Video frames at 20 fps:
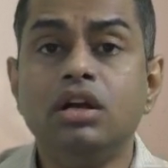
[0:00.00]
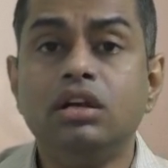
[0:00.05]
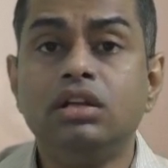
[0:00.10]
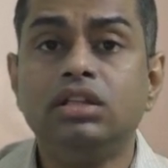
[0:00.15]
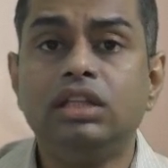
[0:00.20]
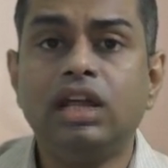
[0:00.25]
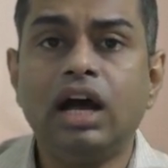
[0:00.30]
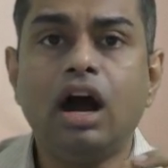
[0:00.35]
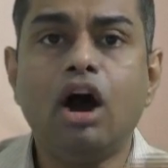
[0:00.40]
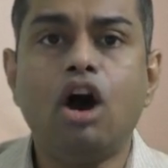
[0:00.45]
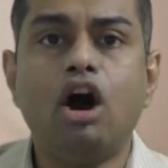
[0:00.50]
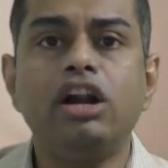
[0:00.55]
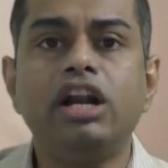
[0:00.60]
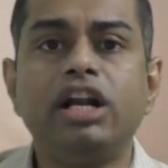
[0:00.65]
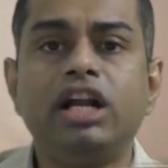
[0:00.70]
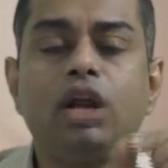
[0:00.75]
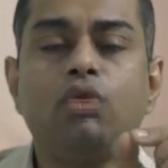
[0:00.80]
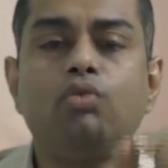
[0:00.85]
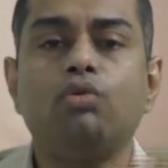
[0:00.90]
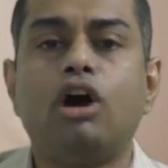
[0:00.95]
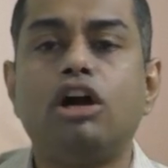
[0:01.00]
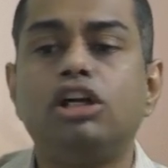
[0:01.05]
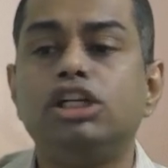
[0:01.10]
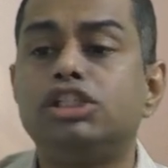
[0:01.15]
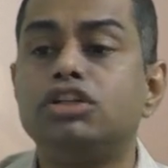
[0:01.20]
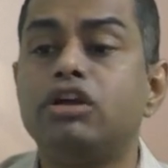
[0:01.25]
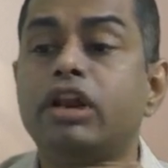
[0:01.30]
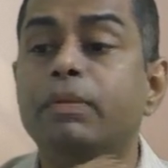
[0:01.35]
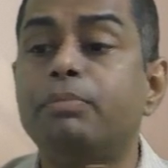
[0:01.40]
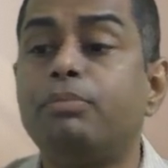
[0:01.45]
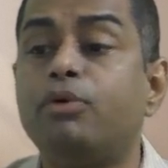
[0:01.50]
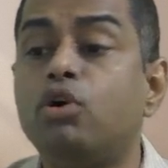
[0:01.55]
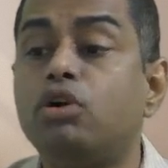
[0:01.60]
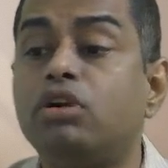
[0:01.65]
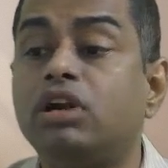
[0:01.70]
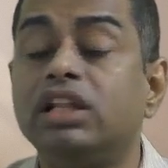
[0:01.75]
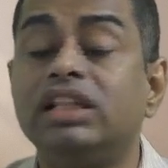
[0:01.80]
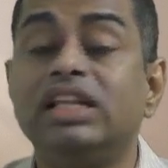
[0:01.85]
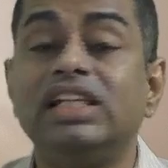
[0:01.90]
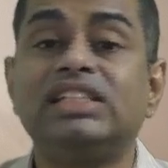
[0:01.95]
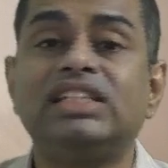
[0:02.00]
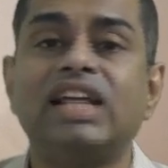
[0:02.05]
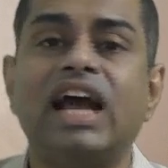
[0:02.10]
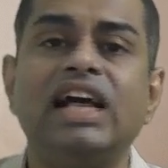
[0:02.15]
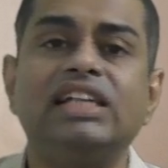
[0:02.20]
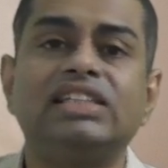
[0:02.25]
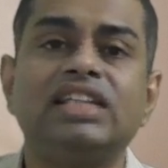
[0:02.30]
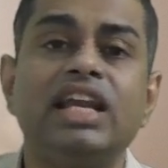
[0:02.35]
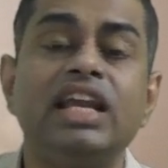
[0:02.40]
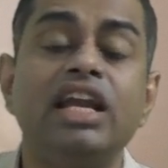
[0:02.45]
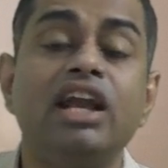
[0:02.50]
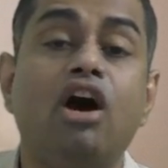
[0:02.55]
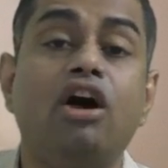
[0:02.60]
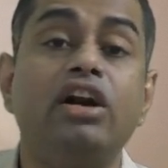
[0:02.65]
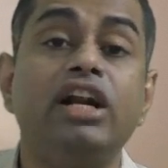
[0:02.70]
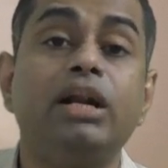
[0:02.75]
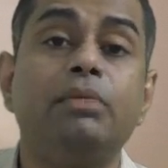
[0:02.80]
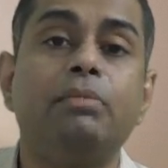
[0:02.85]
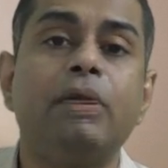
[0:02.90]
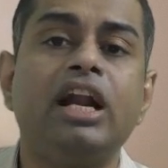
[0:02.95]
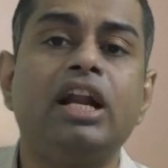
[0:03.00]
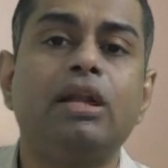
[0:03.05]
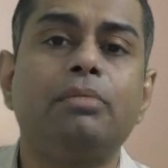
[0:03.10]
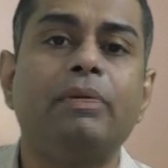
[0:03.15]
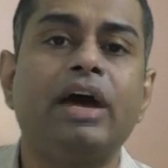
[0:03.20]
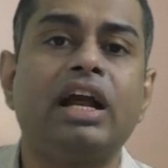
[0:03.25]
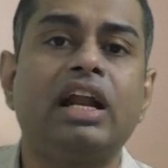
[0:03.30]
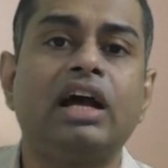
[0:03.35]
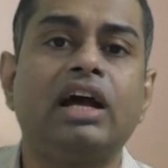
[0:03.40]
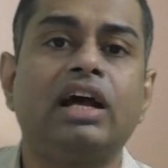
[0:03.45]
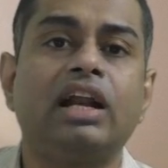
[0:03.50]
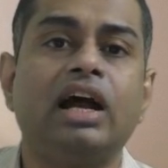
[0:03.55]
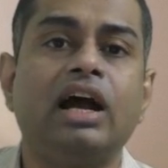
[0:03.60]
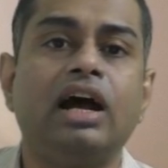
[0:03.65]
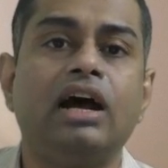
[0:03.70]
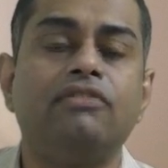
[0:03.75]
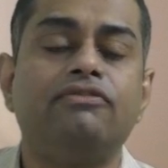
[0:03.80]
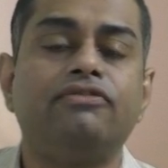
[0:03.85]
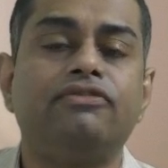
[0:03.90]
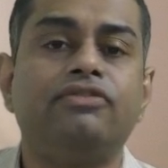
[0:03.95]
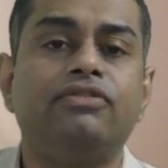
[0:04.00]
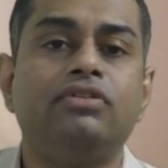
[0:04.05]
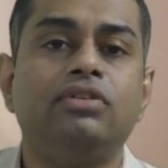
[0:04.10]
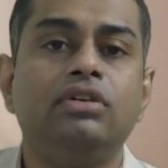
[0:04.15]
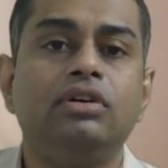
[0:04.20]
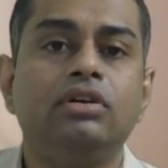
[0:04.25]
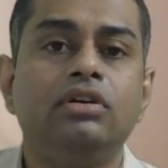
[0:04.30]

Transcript: the auditor wants to report this as key audit matter paragraph,